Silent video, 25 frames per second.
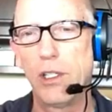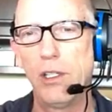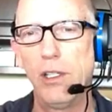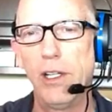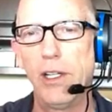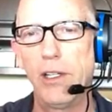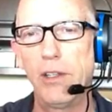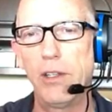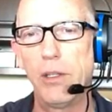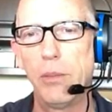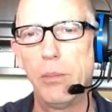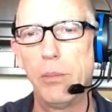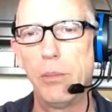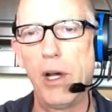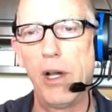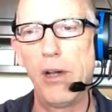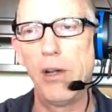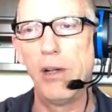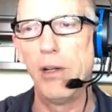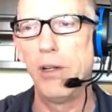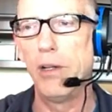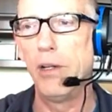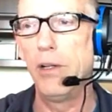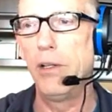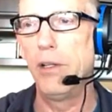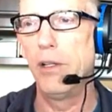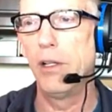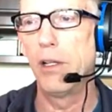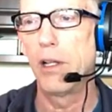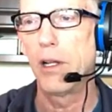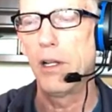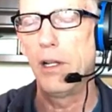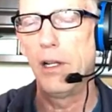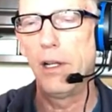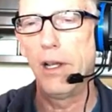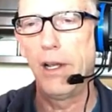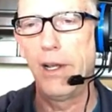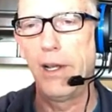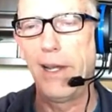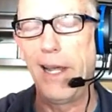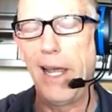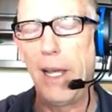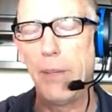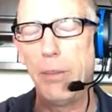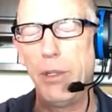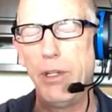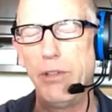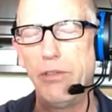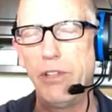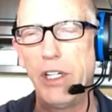to click the button, the little uh,
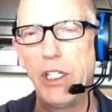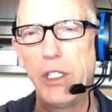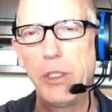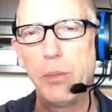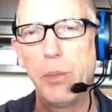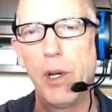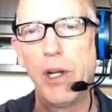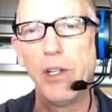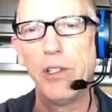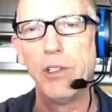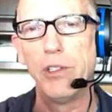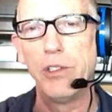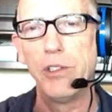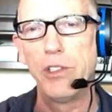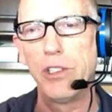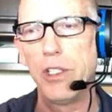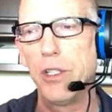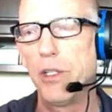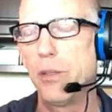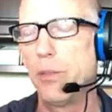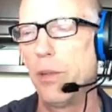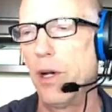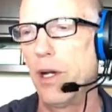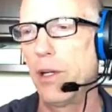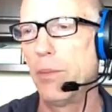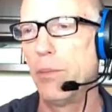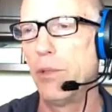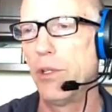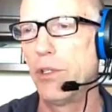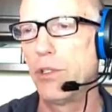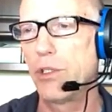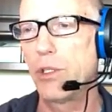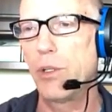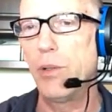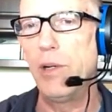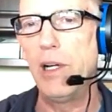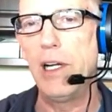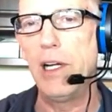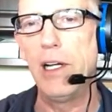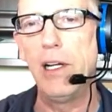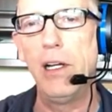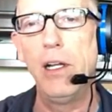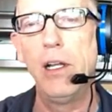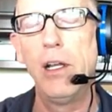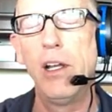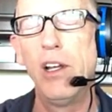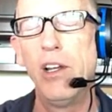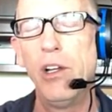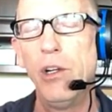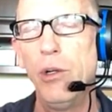happy face buttons at the bottom of the screen,
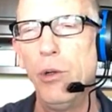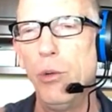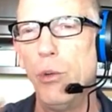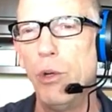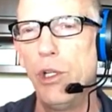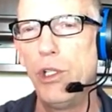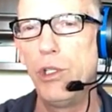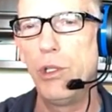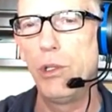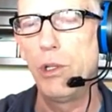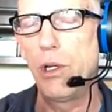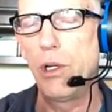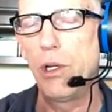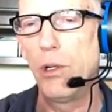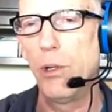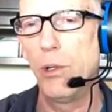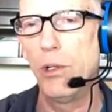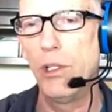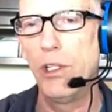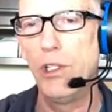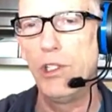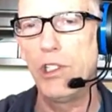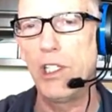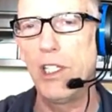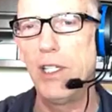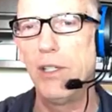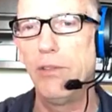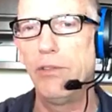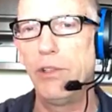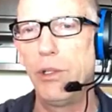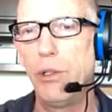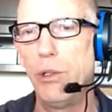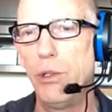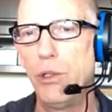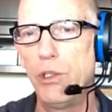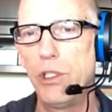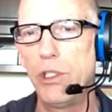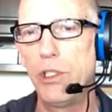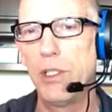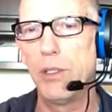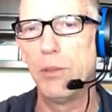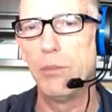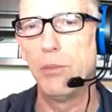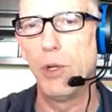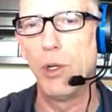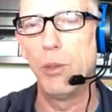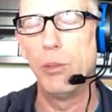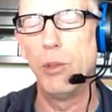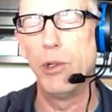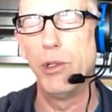which you can only see if you're using a
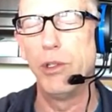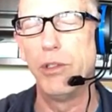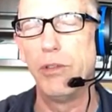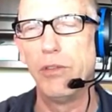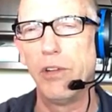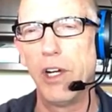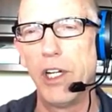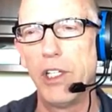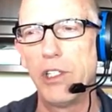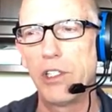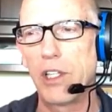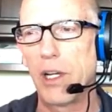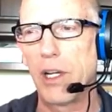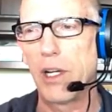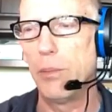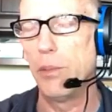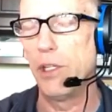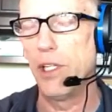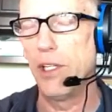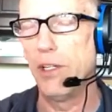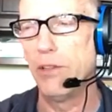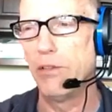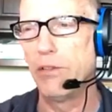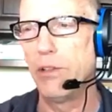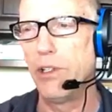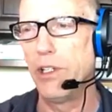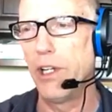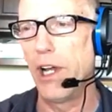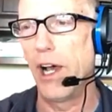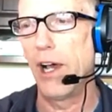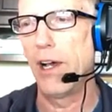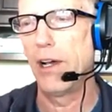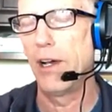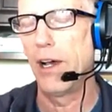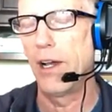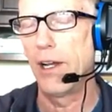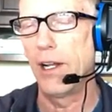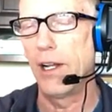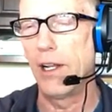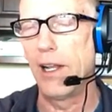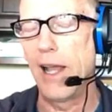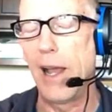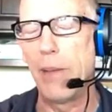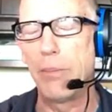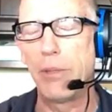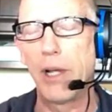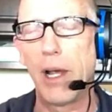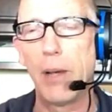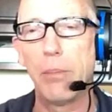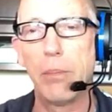mobile device, I believe, not on a
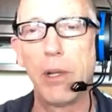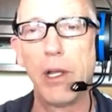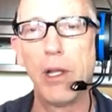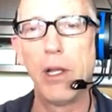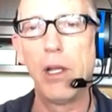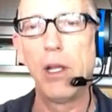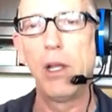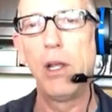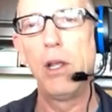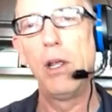laptop.